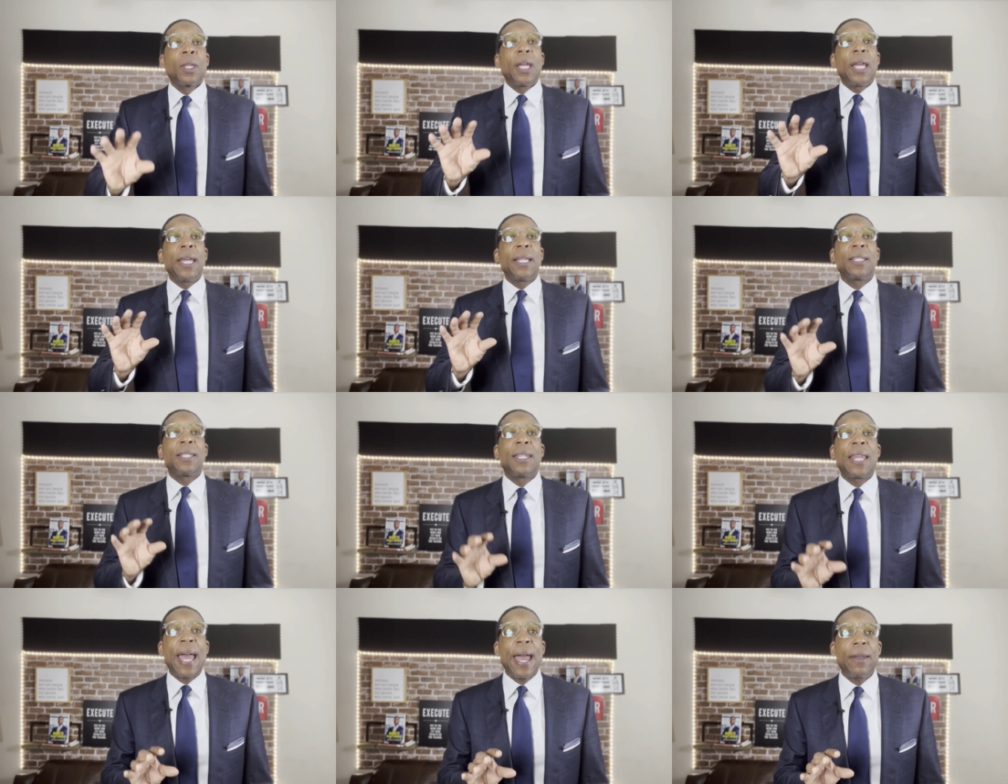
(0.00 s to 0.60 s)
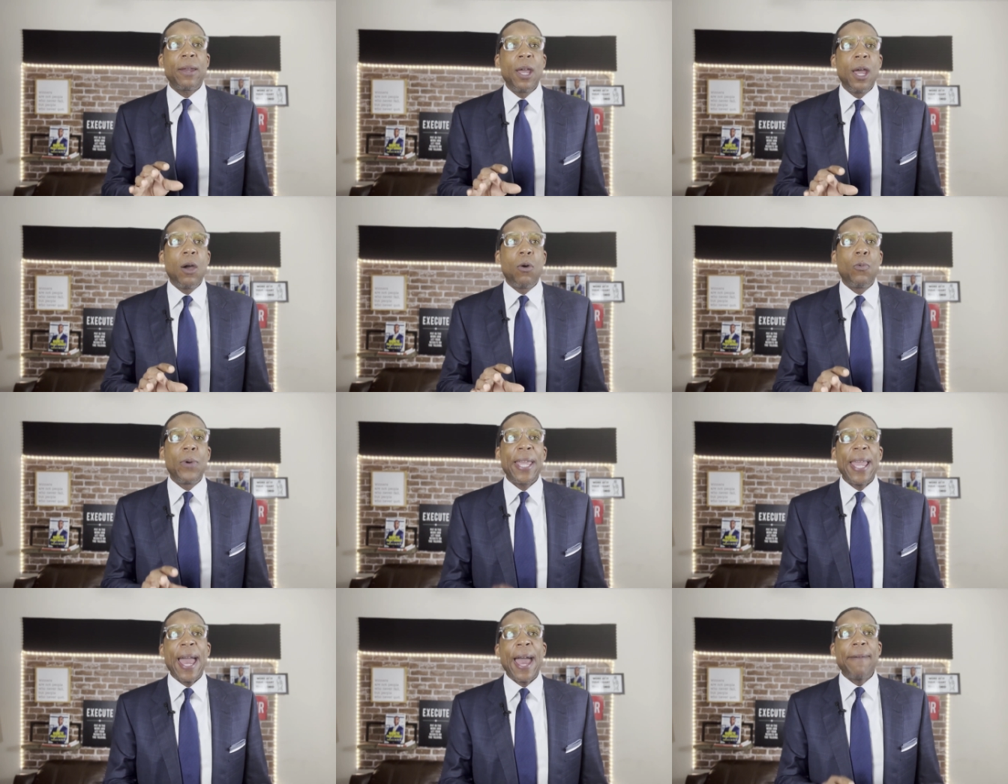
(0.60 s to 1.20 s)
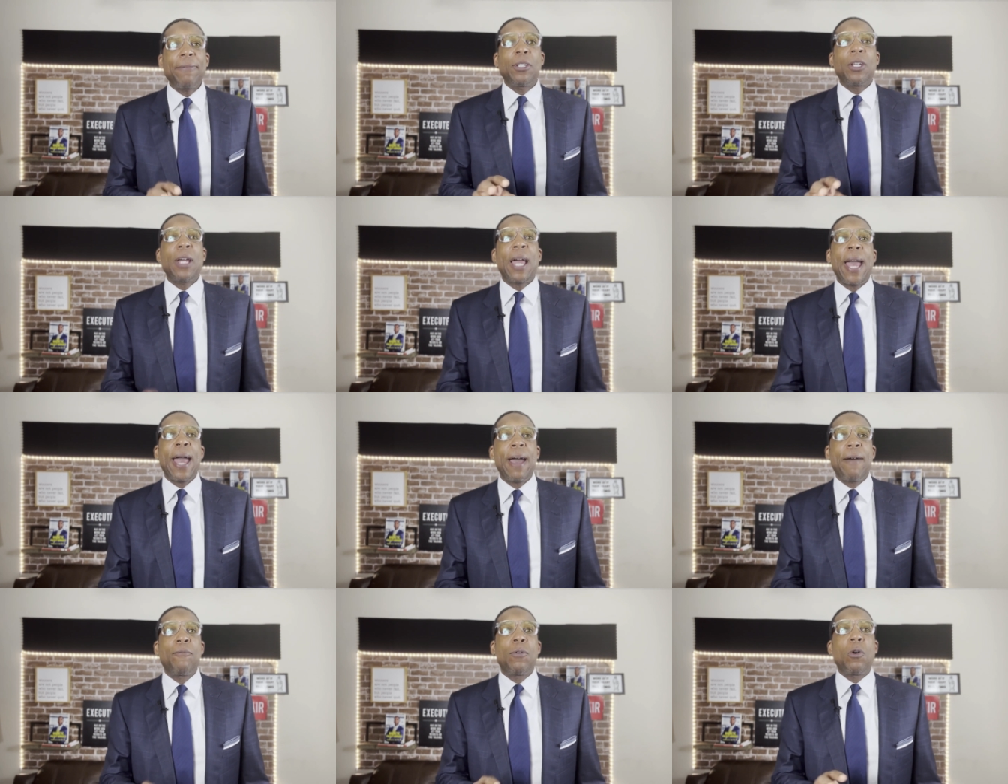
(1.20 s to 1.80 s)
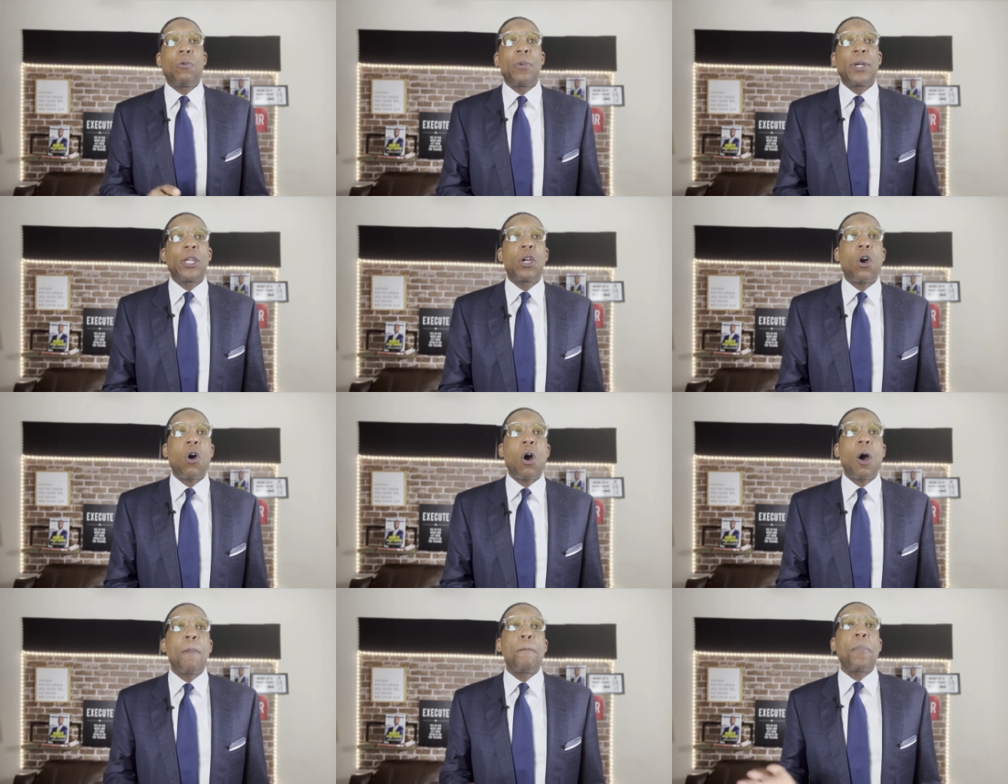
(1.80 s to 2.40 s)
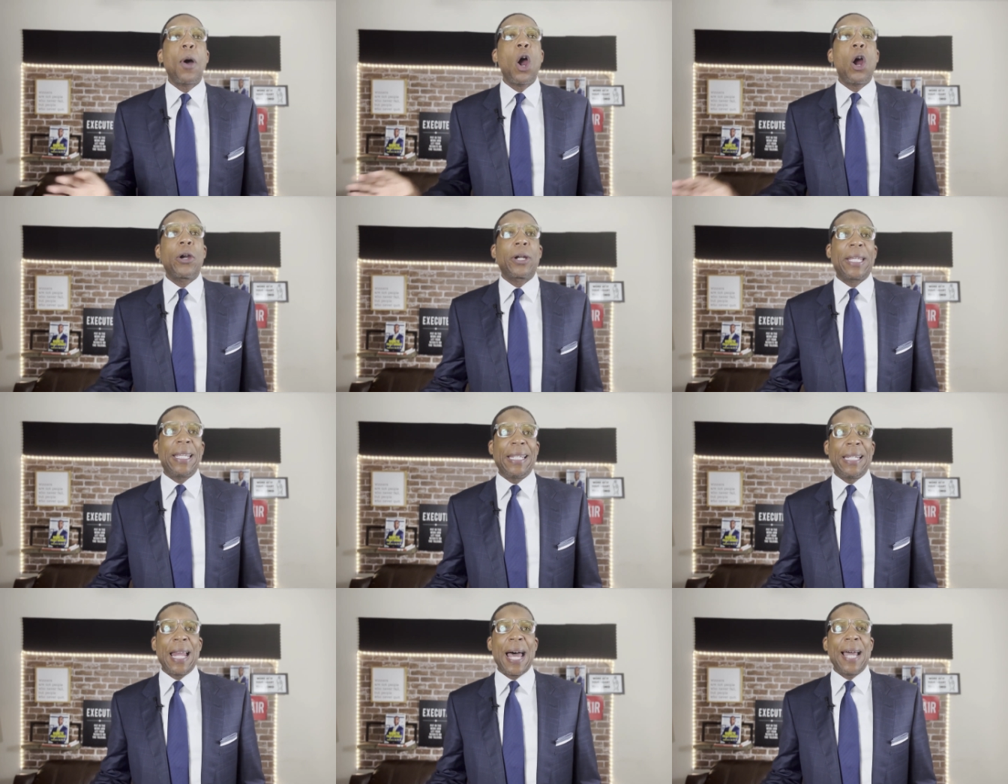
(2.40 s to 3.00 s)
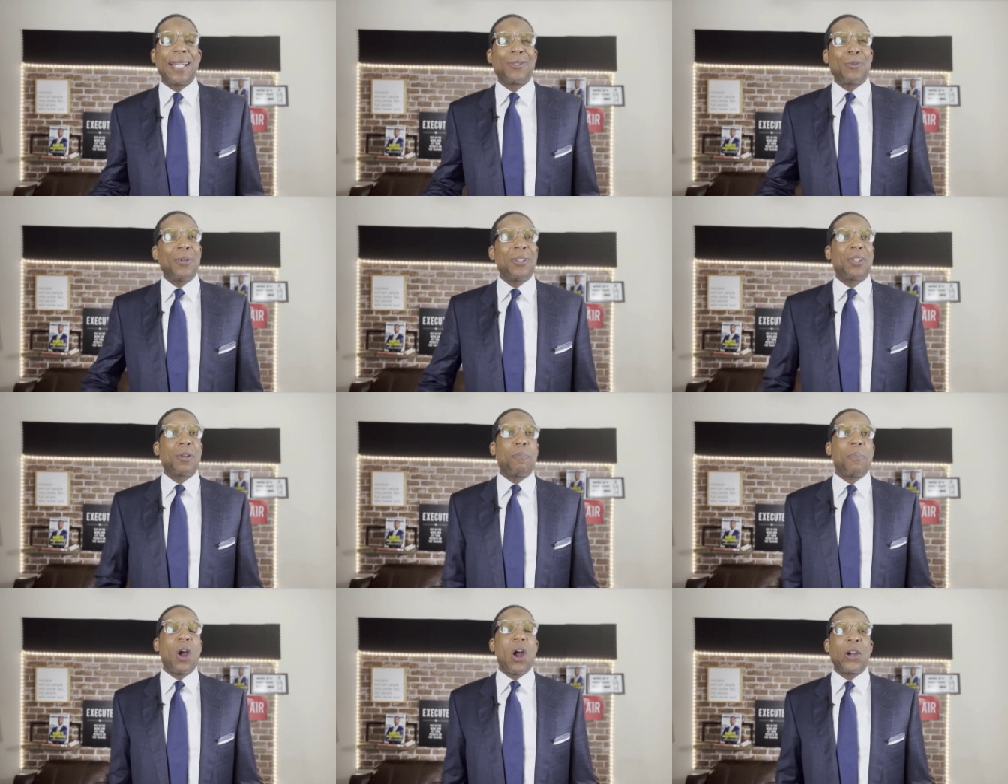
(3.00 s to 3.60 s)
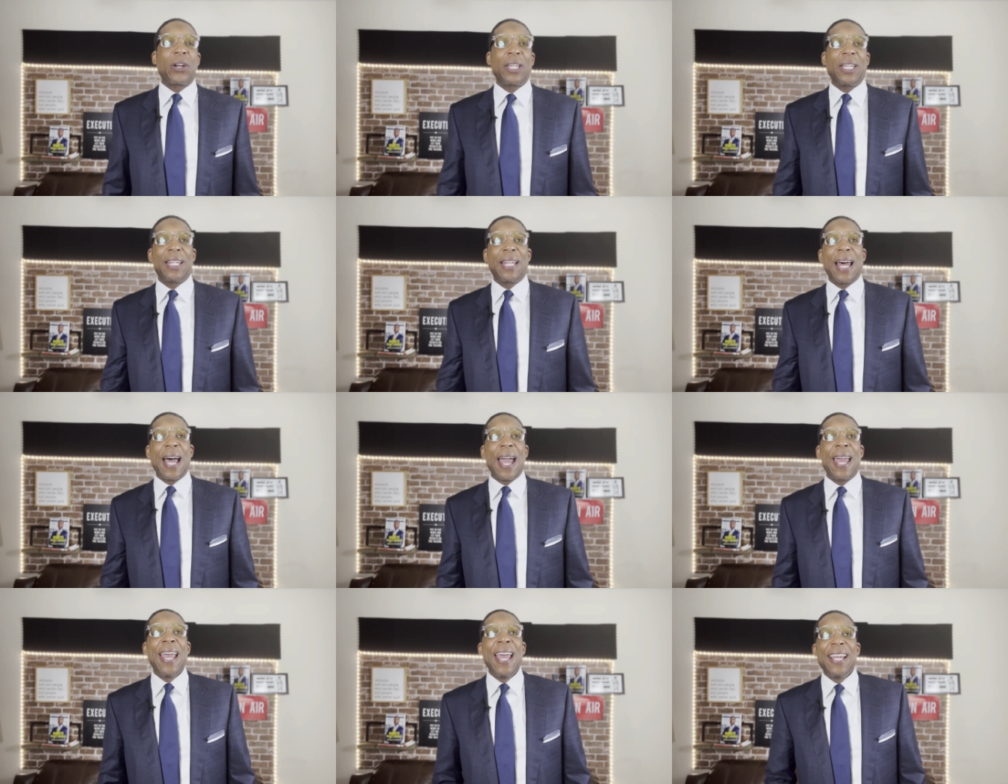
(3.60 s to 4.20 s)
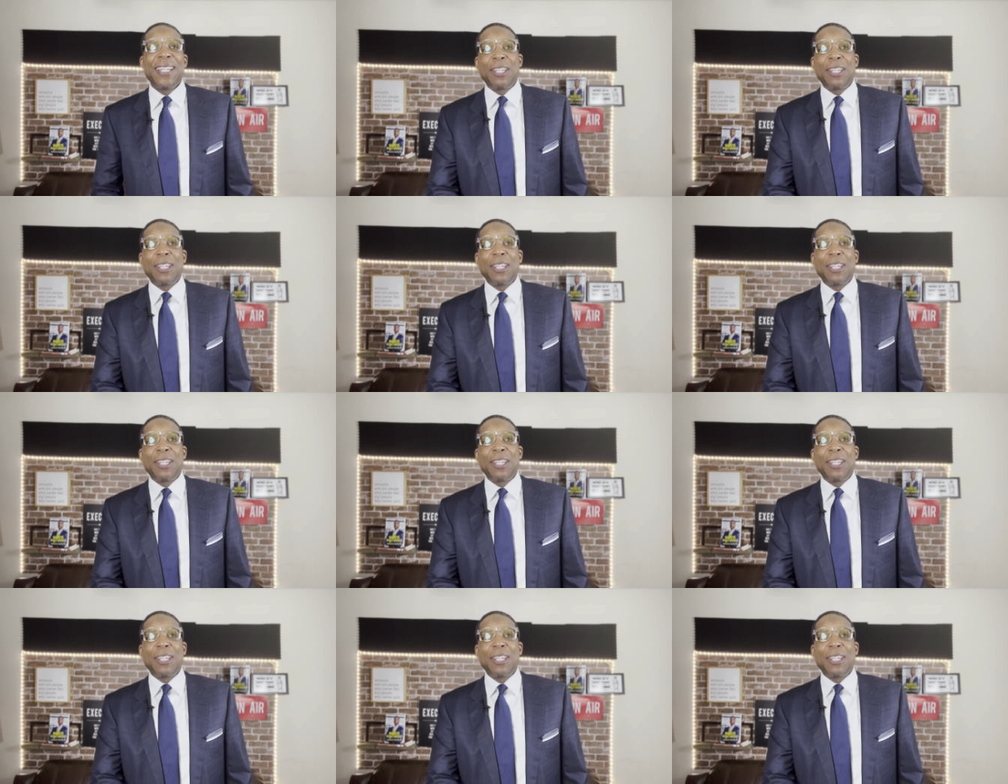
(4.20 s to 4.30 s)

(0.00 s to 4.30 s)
is that we have to have what we call parking lots. What's a parking lot?